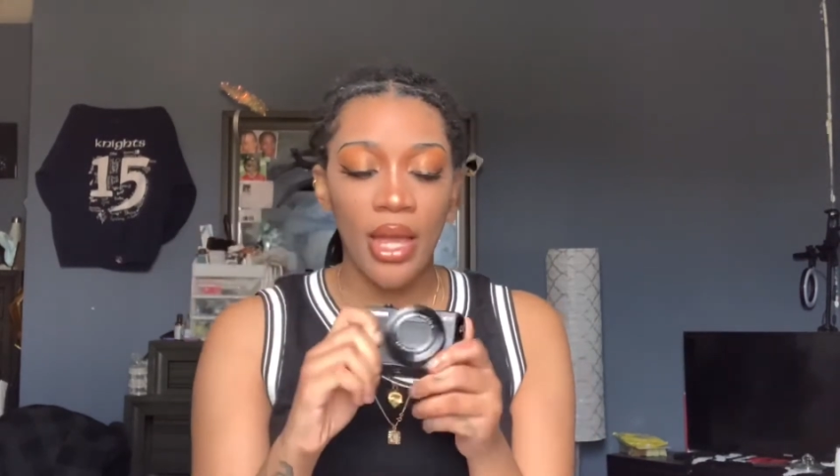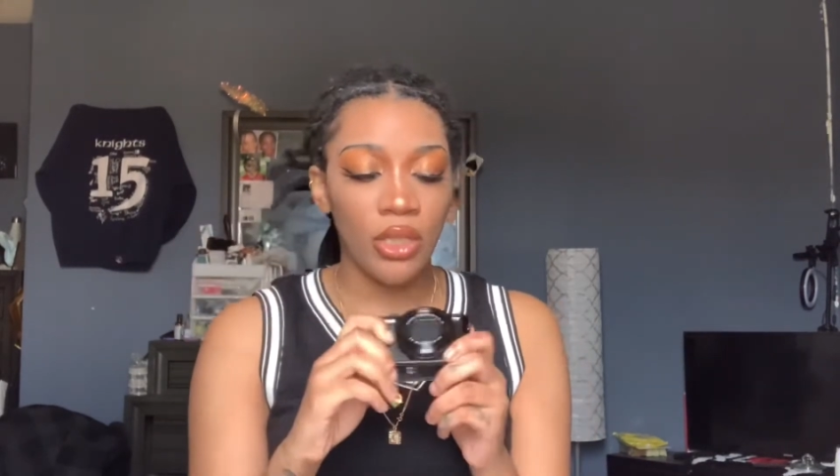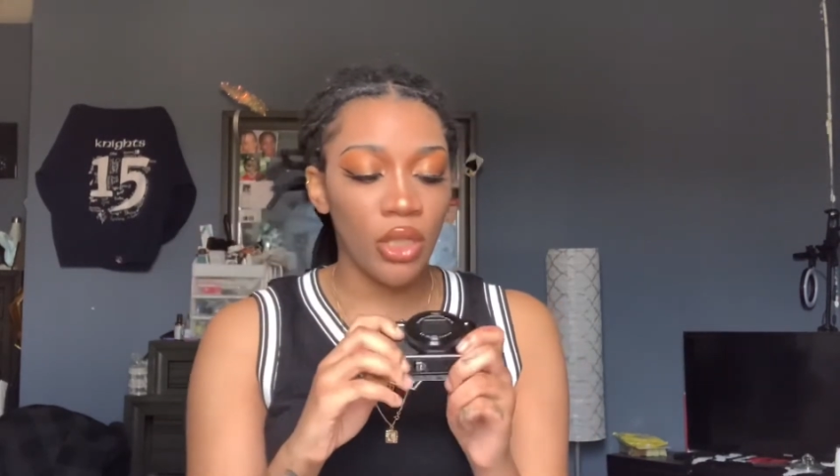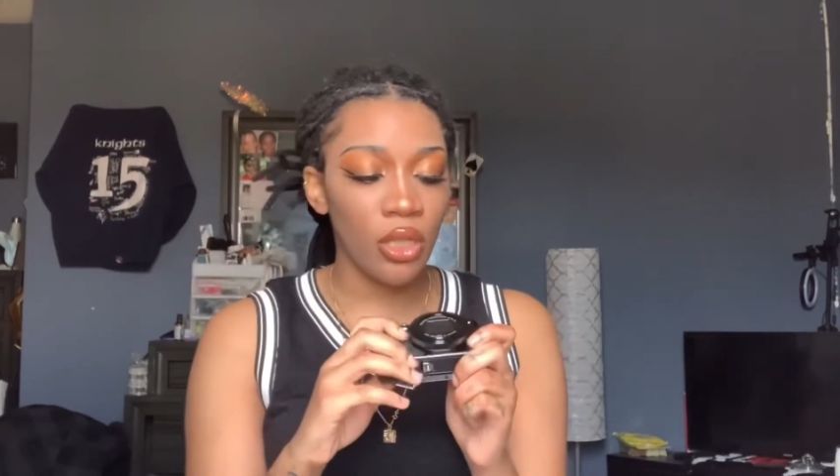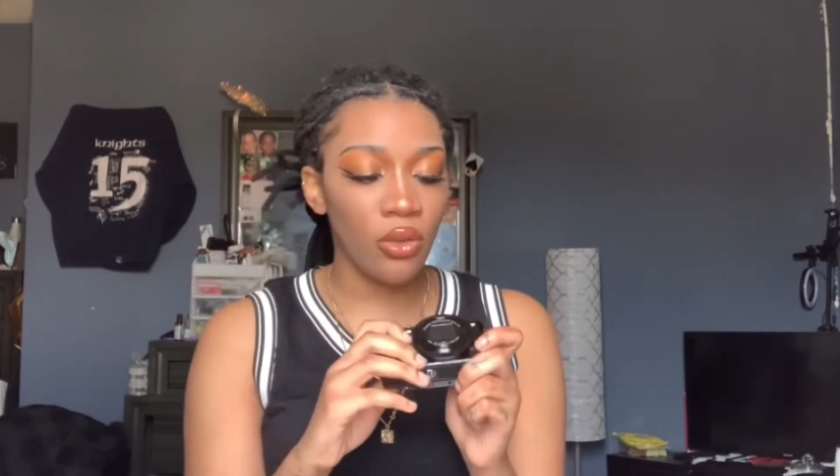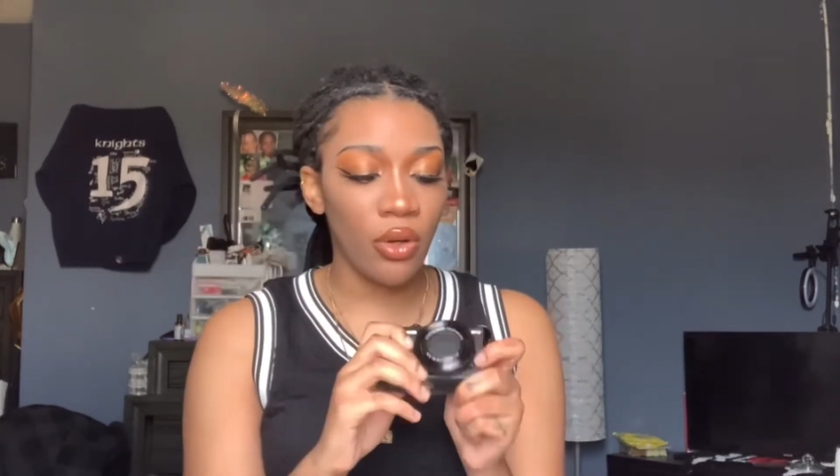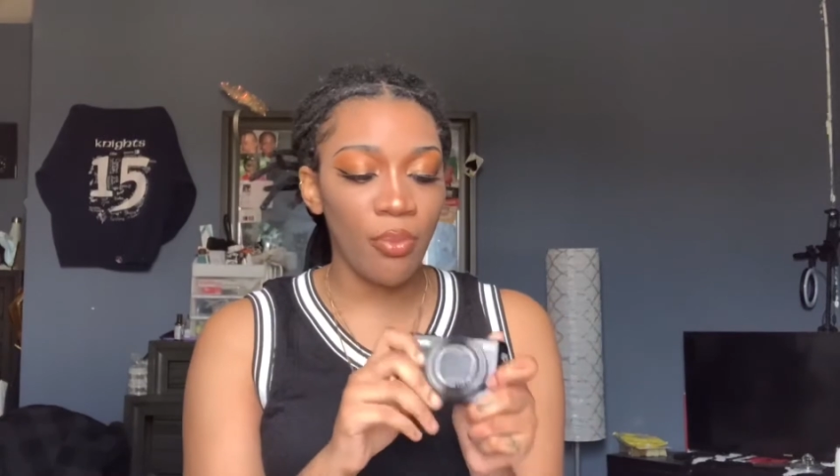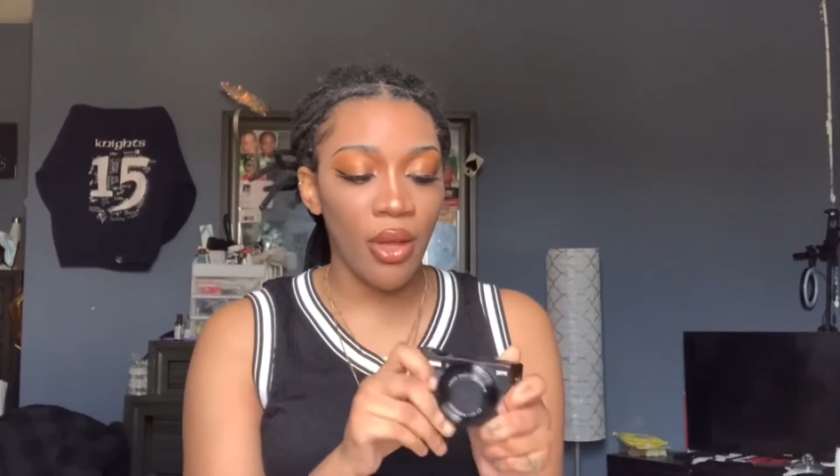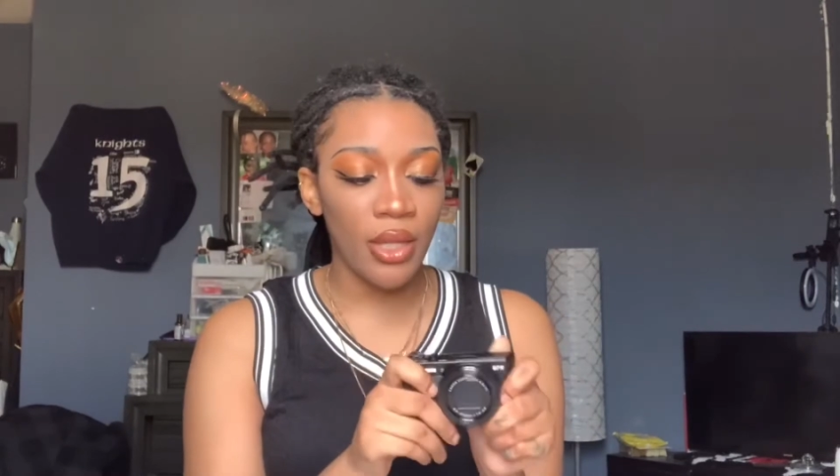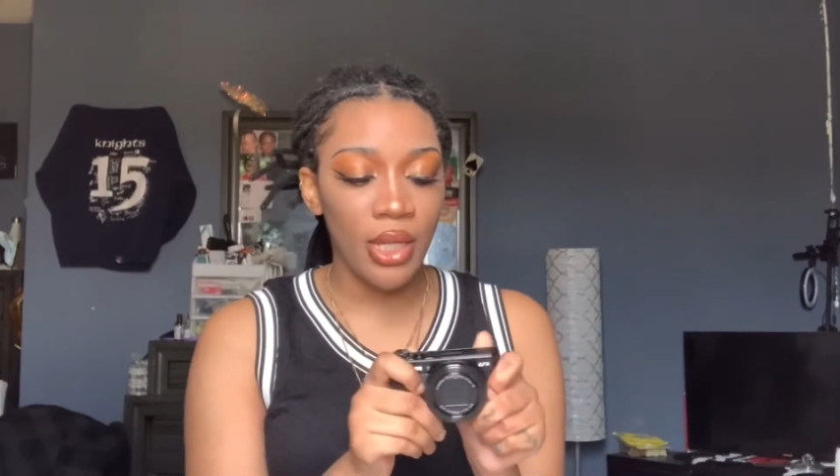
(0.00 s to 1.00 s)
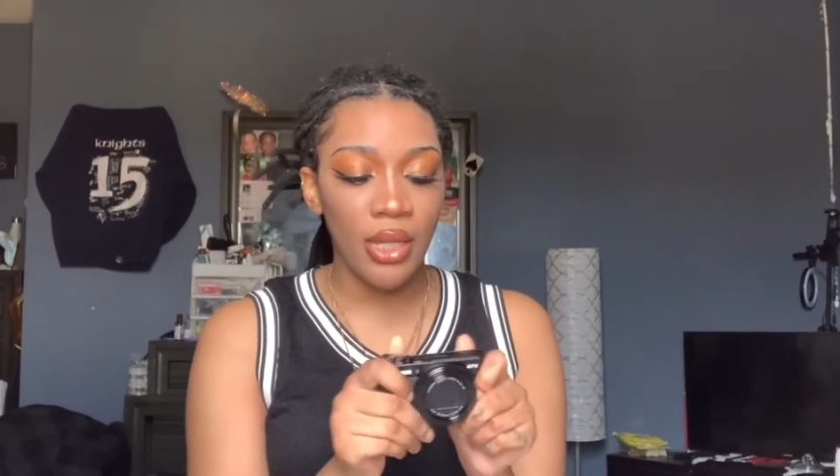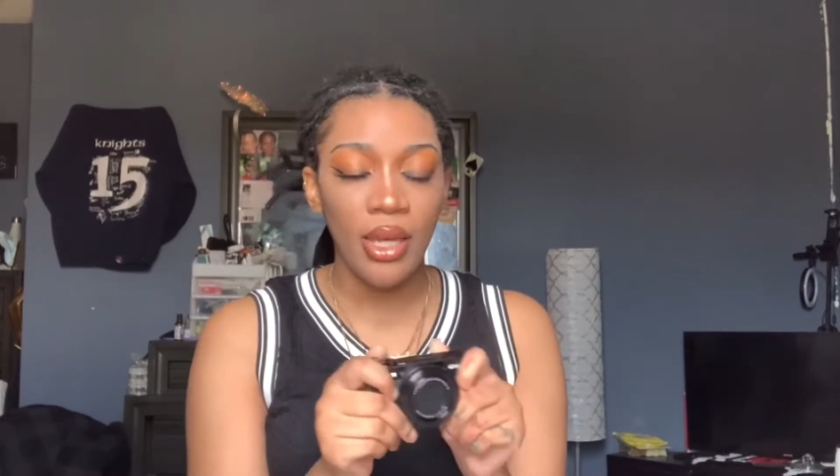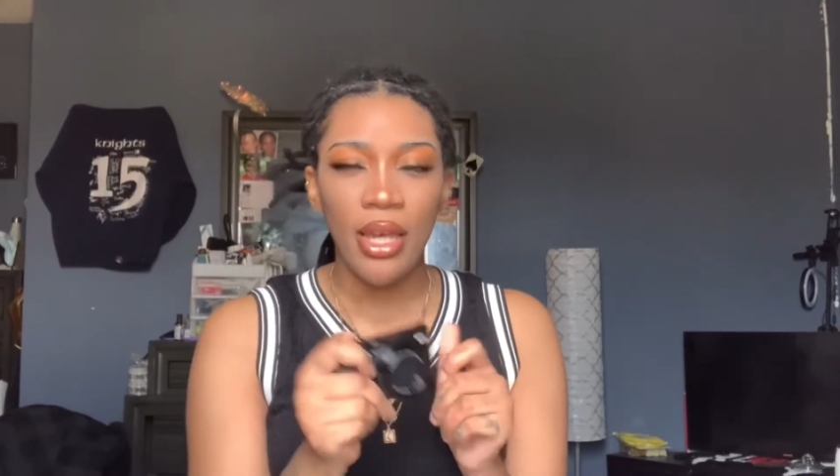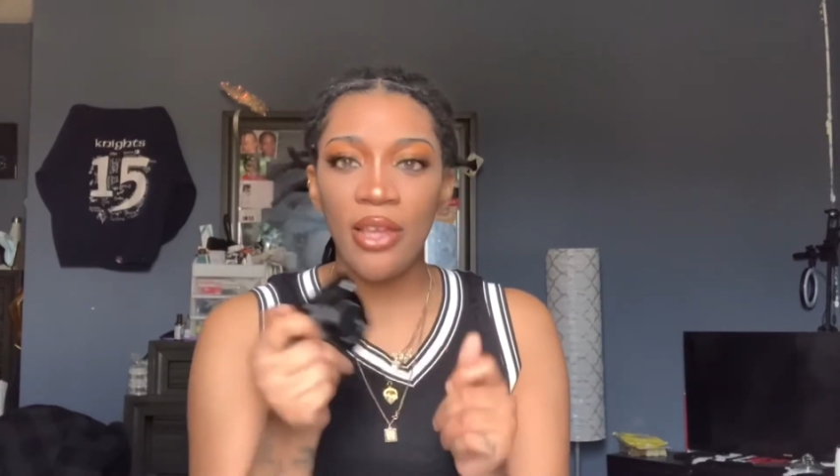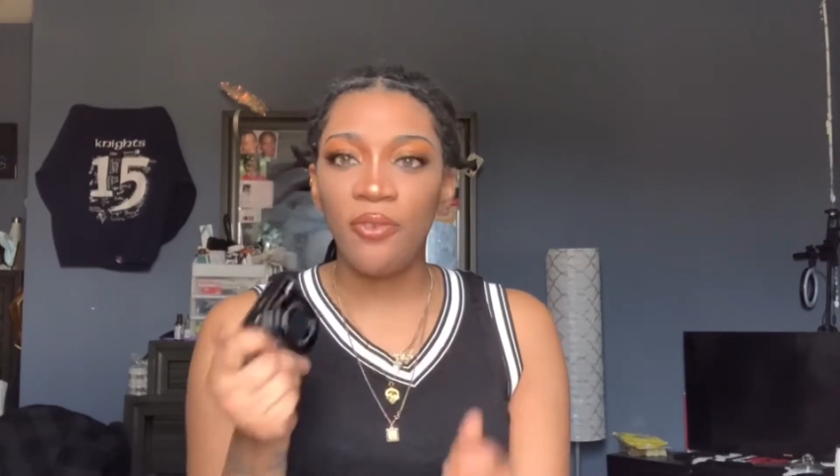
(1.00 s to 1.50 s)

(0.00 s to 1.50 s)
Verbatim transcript: has a good grip on it it